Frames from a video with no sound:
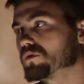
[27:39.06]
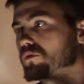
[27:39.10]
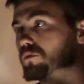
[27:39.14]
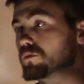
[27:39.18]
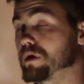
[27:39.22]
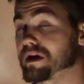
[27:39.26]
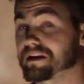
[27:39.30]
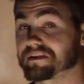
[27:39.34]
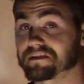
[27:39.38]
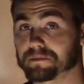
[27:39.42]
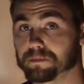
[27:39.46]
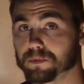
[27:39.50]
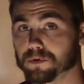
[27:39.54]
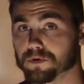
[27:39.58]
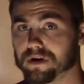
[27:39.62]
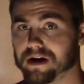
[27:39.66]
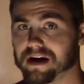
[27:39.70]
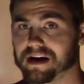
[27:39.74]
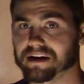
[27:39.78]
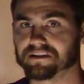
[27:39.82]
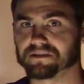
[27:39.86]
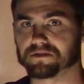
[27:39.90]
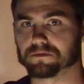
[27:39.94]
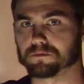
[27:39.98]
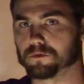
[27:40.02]

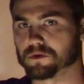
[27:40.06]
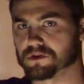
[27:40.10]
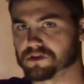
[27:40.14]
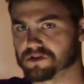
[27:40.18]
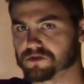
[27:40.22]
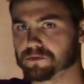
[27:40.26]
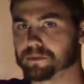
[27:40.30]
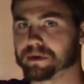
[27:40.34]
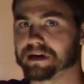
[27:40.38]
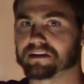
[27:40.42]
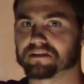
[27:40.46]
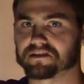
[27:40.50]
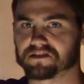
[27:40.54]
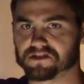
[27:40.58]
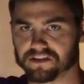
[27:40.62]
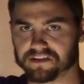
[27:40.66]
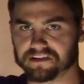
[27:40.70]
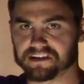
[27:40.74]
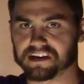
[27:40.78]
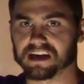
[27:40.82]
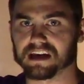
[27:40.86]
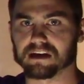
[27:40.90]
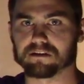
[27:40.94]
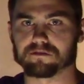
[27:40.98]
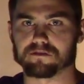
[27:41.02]
respirate, which means just
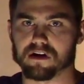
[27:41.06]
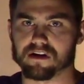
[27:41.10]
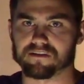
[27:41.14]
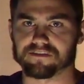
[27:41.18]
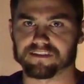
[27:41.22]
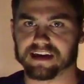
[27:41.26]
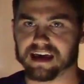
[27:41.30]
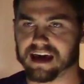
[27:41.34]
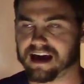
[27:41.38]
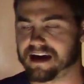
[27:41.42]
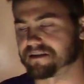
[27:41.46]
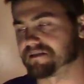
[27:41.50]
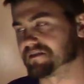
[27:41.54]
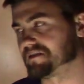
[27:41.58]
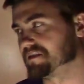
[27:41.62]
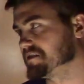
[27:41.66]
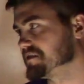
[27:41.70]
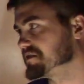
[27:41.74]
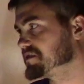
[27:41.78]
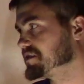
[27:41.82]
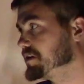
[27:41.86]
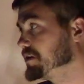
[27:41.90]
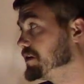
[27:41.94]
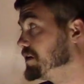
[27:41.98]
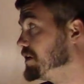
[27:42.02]
to give off
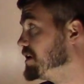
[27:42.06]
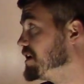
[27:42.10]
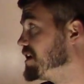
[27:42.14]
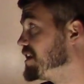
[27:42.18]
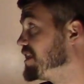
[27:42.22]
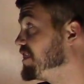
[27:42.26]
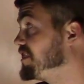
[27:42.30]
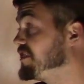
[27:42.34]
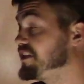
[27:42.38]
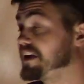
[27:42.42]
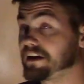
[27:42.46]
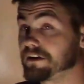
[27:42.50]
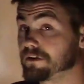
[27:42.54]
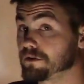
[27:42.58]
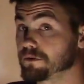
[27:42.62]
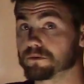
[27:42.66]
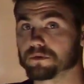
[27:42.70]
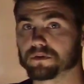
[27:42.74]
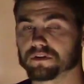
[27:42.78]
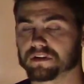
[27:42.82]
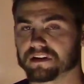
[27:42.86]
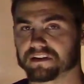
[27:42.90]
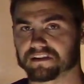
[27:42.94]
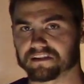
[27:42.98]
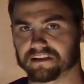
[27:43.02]
gases, they don't
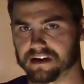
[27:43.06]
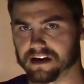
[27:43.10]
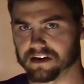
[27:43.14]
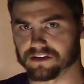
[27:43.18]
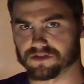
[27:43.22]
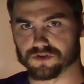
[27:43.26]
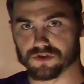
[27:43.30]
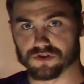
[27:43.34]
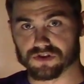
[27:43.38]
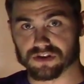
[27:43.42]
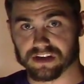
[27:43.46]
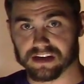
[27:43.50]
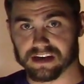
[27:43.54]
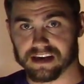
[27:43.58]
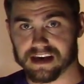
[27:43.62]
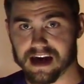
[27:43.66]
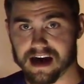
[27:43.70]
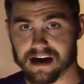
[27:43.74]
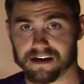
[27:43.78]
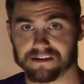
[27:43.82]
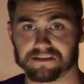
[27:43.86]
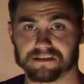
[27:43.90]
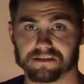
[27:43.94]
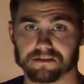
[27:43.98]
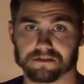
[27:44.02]
release nitrogen
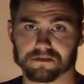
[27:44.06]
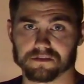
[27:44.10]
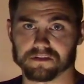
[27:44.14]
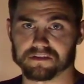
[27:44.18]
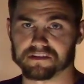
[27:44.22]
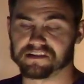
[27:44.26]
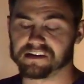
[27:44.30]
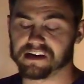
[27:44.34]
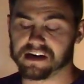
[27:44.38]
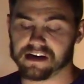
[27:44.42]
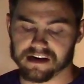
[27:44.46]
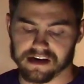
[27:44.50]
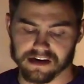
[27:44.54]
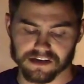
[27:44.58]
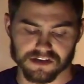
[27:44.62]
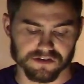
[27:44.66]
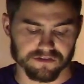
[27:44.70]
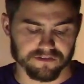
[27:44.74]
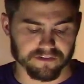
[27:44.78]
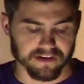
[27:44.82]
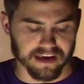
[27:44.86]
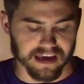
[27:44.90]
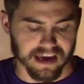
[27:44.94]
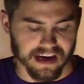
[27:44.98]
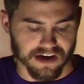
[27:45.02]
gas. So this
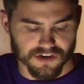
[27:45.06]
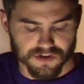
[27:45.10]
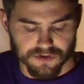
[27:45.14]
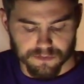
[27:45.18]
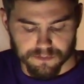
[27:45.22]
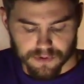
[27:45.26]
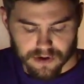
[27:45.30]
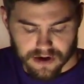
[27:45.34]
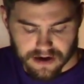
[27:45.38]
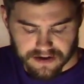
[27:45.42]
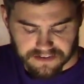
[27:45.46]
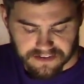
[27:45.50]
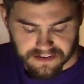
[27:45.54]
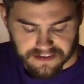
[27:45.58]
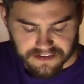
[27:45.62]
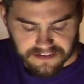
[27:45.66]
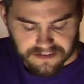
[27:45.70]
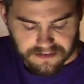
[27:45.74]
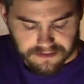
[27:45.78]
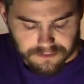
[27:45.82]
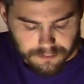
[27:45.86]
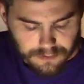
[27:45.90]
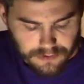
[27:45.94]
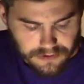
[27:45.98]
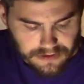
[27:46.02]
denitrification process
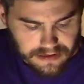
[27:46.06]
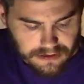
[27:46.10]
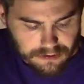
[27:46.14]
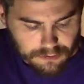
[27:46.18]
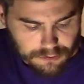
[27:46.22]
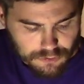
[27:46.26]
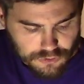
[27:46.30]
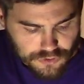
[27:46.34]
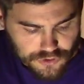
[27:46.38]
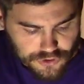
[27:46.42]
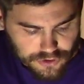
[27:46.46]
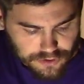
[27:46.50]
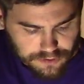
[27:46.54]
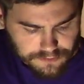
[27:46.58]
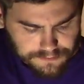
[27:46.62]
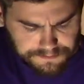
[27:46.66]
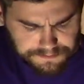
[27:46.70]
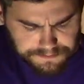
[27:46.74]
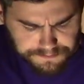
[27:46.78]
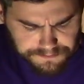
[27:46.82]
is really crucial.